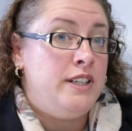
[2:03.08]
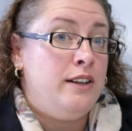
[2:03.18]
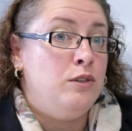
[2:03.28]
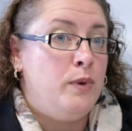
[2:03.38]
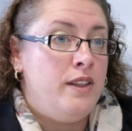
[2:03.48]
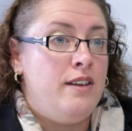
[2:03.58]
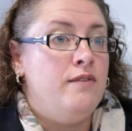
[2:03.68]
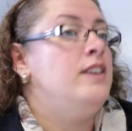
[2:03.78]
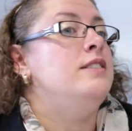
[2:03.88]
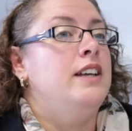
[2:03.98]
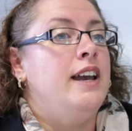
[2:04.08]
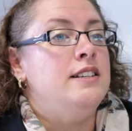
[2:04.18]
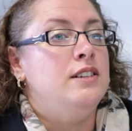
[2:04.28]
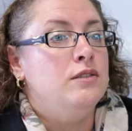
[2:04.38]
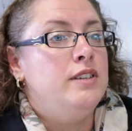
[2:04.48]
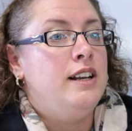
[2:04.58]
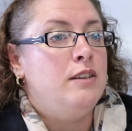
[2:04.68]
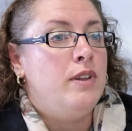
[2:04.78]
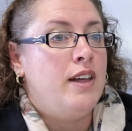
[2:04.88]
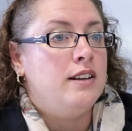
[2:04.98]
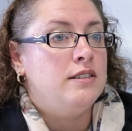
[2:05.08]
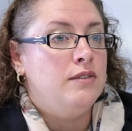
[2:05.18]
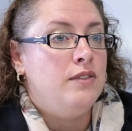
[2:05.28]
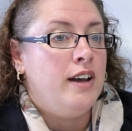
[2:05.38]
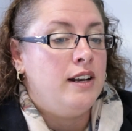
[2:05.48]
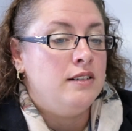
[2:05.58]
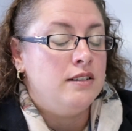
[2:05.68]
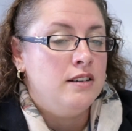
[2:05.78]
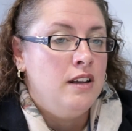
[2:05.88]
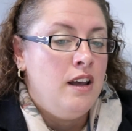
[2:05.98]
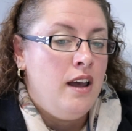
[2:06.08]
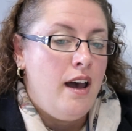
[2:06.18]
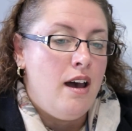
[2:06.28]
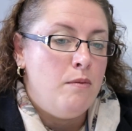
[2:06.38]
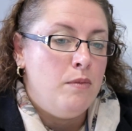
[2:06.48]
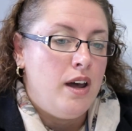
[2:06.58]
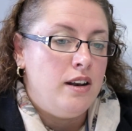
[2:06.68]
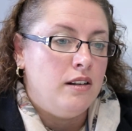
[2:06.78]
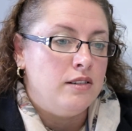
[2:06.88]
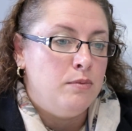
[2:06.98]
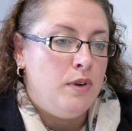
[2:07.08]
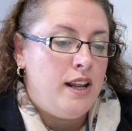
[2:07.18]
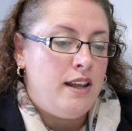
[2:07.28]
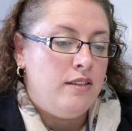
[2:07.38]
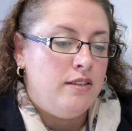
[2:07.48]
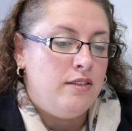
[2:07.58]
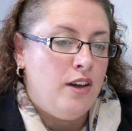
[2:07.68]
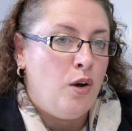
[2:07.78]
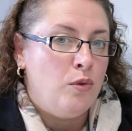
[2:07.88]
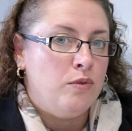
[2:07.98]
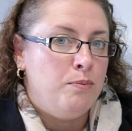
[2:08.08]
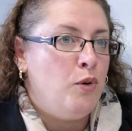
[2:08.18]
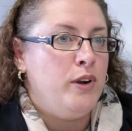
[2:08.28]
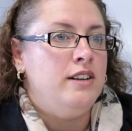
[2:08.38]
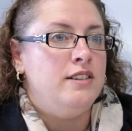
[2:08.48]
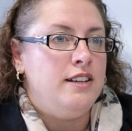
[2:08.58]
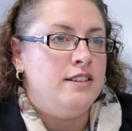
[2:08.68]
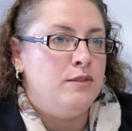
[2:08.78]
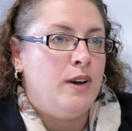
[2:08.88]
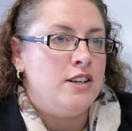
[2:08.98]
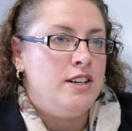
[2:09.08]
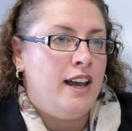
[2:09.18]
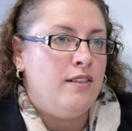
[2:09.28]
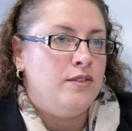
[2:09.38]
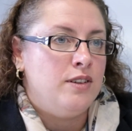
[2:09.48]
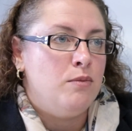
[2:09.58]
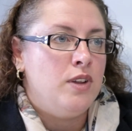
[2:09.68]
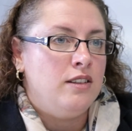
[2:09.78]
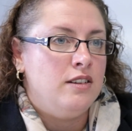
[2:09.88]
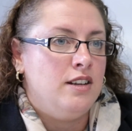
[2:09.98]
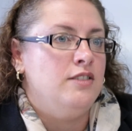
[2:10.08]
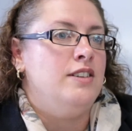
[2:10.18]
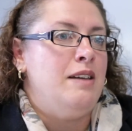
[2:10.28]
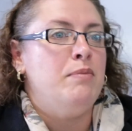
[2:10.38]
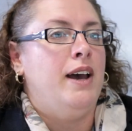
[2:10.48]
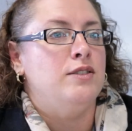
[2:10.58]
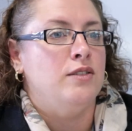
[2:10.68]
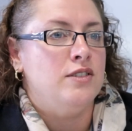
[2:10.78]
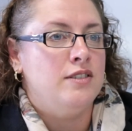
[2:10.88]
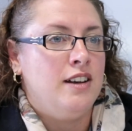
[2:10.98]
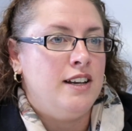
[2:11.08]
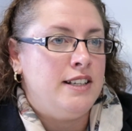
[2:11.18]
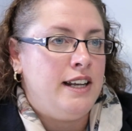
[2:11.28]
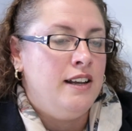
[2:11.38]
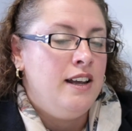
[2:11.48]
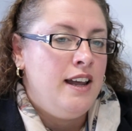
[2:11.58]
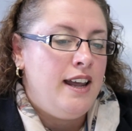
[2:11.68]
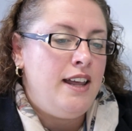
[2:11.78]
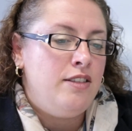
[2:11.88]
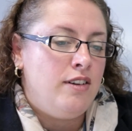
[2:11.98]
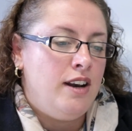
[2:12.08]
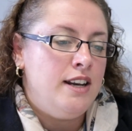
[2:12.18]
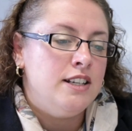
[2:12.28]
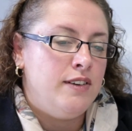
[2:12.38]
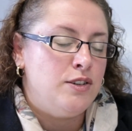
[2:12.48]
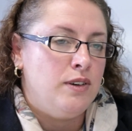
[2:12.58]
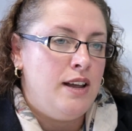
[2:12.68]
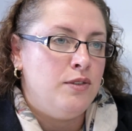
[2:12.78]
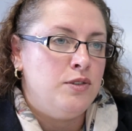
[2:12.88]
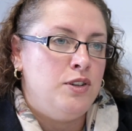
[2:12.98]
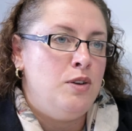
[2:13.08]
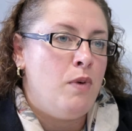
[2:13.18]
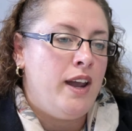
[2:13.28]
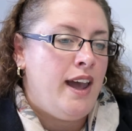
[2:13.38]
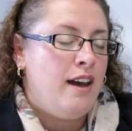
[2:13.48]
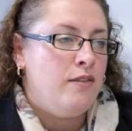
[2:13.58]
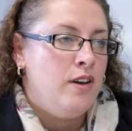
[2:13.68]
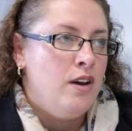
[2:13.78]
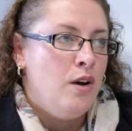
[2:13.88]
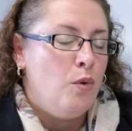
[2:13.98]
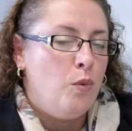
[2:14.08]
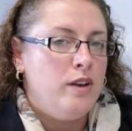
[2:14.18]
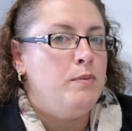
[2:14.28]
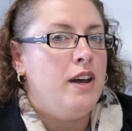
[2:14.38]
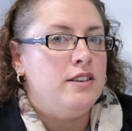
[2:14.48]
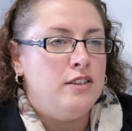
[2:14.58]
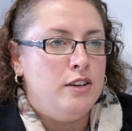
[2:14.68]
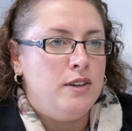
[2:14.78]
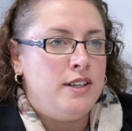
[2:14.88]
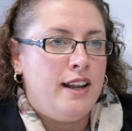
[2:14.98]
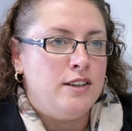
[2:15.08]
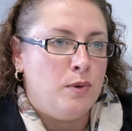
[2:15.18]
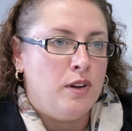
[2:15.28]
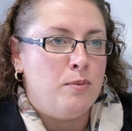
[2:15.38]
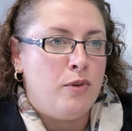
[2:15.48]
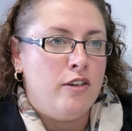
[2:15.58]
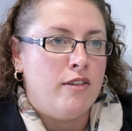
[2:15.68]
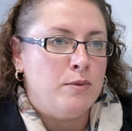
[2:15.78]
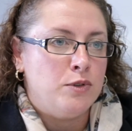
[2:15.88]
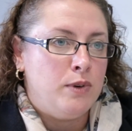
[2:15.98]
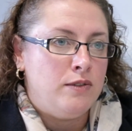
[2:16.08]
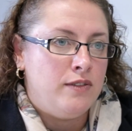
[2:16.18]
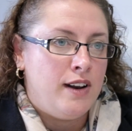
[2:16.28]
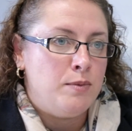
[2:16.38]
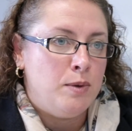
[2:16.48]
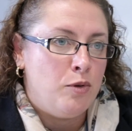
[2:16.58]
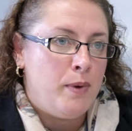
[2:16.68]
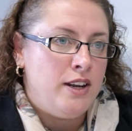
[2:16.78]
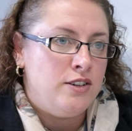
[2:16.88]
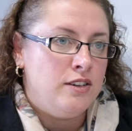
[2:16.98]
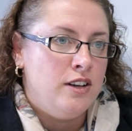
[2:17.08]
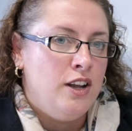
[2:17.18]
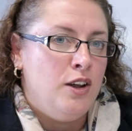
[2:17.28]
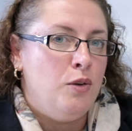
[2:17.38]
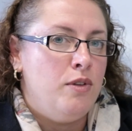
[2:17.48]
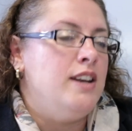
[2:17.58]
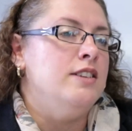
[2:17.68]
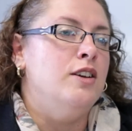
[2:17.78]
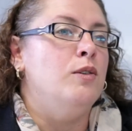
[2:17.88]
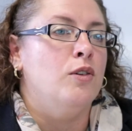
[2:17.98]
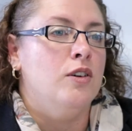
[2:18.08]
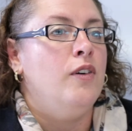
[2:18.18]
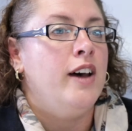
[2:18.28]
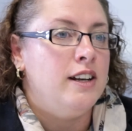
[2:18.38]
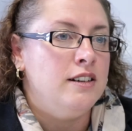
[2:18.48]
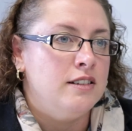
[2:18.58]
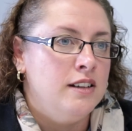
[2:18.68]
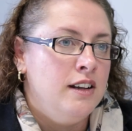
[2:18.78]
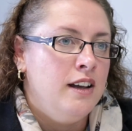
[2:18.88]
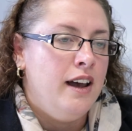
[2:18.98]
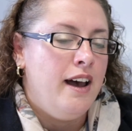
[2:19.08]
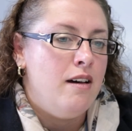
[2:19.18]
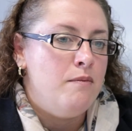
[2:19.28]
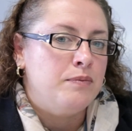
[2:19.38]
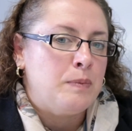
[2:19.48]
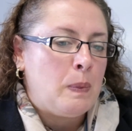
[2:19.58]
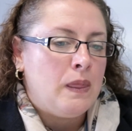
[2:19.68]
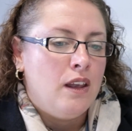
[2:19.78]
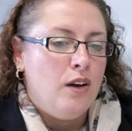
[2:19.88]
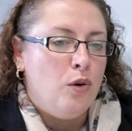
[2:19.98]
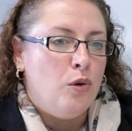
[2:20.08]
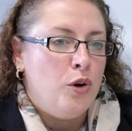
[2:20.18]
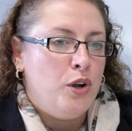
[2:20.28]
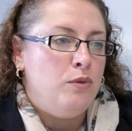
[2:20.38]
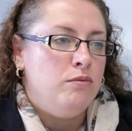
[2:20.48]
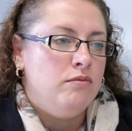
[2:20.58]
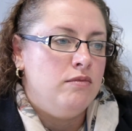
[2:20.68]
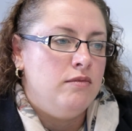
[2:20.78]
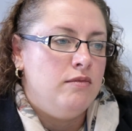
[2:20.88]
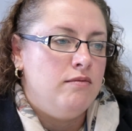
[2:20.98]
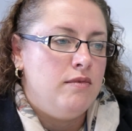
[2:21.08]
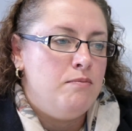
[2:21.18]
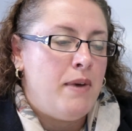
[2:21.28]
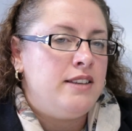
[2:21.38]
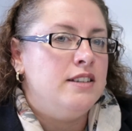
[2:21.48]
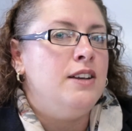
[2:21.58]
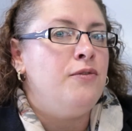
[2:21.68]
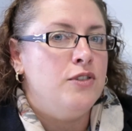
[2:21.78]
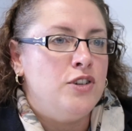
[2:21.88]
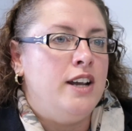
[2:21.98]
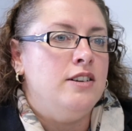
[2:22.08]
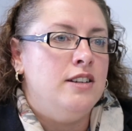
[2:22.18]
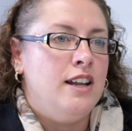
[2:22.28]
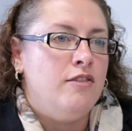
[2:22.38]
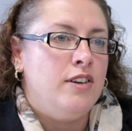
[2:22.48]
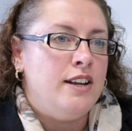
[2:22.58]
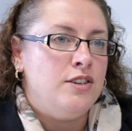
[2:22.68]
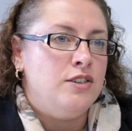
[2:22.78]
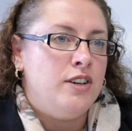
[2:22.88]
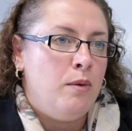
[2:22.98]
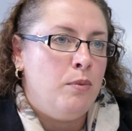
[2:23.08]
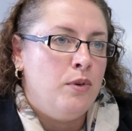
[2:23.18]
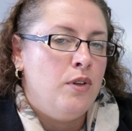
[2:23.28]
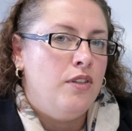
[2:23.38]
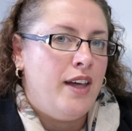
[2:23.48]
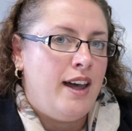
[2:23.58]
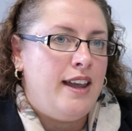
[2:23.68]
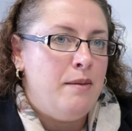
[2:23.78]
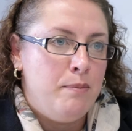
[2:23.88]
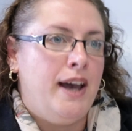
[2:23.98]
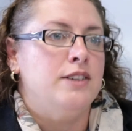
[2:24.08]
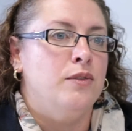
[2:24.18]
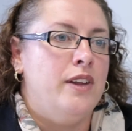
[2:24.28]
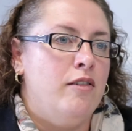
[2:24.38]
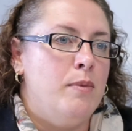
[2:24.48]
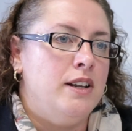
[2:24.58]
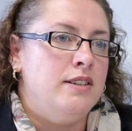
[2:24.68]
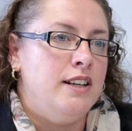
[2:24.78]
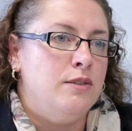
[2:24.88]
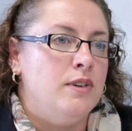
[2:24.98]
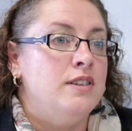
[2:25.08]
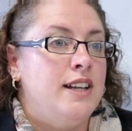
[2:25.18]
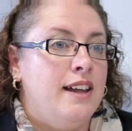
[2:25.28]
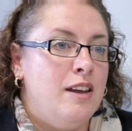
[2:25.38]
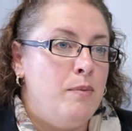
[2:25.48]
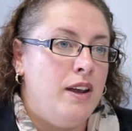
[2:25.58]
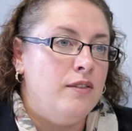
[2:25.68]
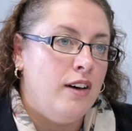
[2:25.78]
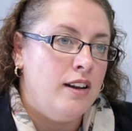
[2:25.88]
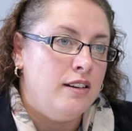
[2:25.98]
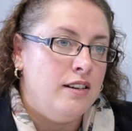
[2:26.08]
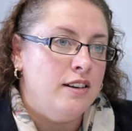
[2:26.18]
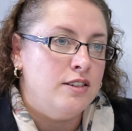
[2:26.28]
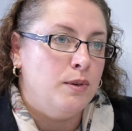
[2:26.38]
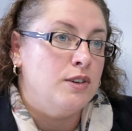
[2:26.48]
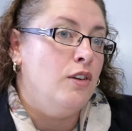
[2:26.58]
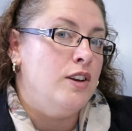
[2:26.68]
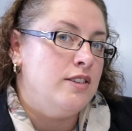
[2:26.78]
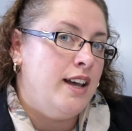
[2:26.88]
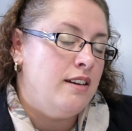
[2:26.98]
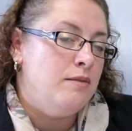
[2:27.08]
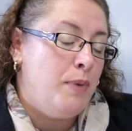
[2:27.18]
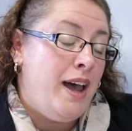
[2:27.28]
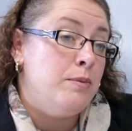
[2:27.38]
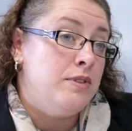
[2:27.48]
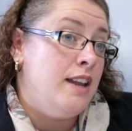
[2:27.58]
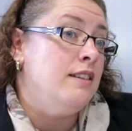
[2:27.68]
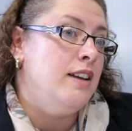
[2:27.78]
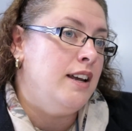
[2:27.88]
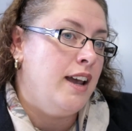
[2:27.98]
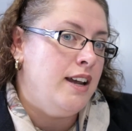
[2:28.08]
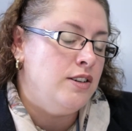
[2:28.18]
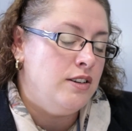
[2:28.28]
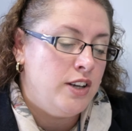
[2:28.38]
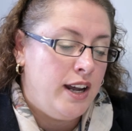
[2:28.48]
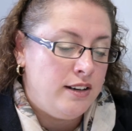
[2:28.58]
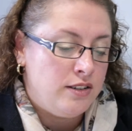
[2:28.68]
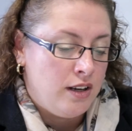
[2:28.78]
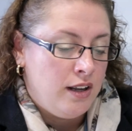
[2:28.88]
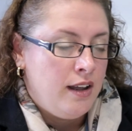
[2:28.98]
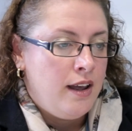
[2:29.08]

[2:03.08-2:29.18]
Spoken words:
deal with investigating or dealing with acts of violence. And ultimately, the whole point is to actually have something that does impact on society, either at an individual level, so you might have one person who attends one of the programs that we've developed in probation who then is no longer violent, or who makes a different change in their relationship that impacts on their ability to understand they're being violent and to acknowledge that and perhaps then engage in change.